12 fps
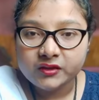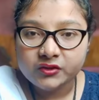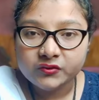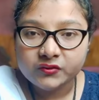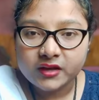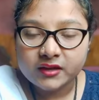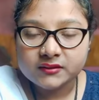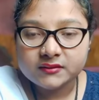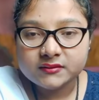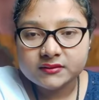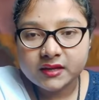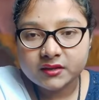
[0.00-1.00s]
Uranus,
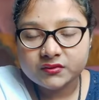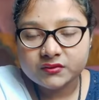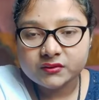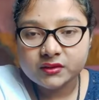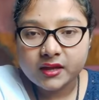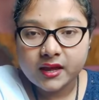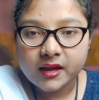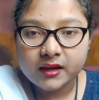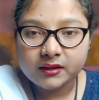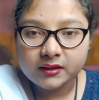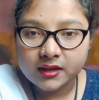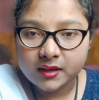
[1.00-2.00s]
Saturn, and
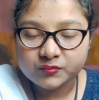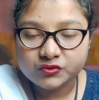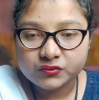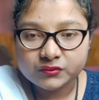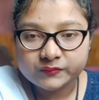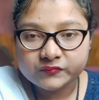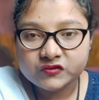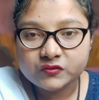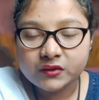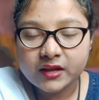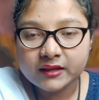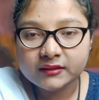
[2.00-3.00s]
Neptune. So
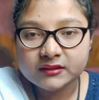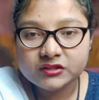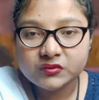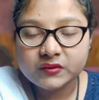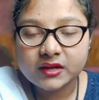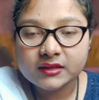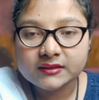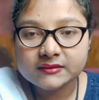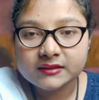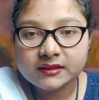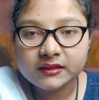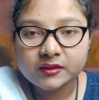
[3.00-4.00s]
like this, you can
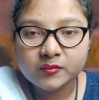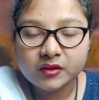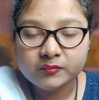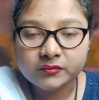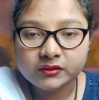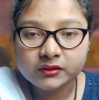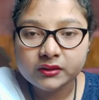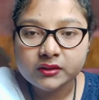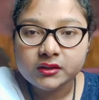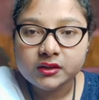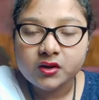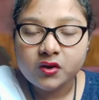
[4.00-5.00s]
easily remember
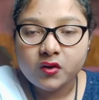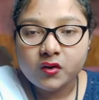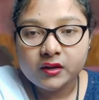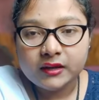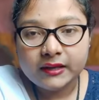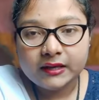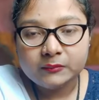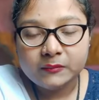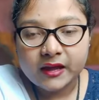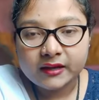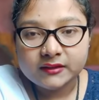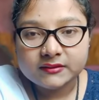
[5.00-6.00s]
all 8
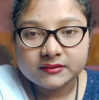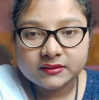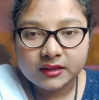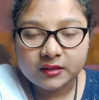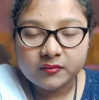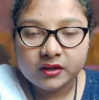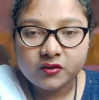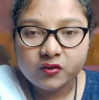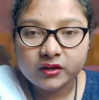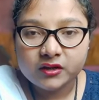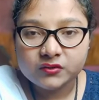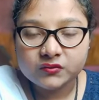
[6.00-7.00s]
planets' name
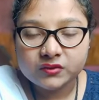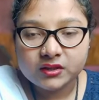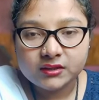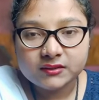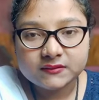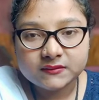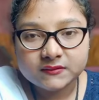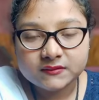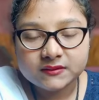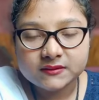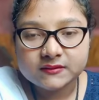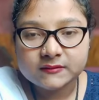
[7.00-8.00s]
according to their
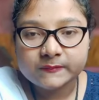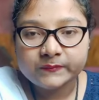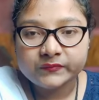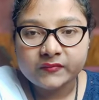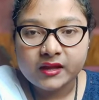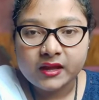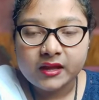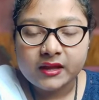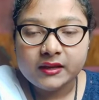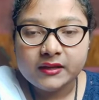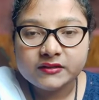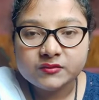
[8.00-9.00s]
distances.
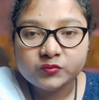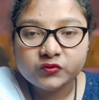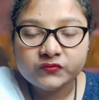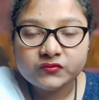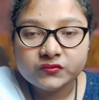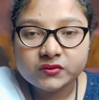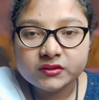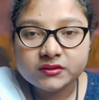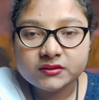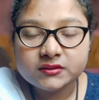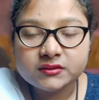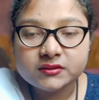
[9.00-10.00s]
Let's move
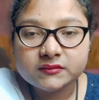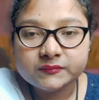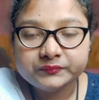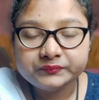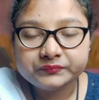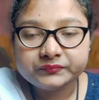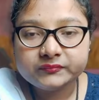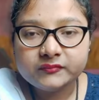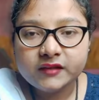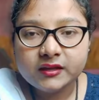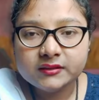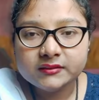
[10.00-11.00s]
towards
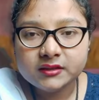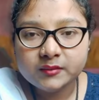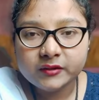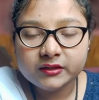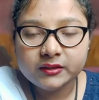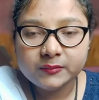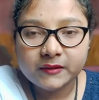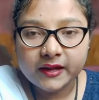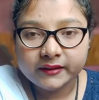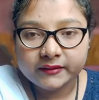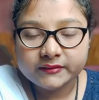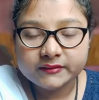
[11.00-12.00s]
some other
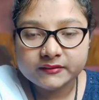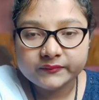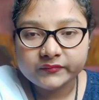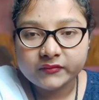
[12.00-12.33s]
planets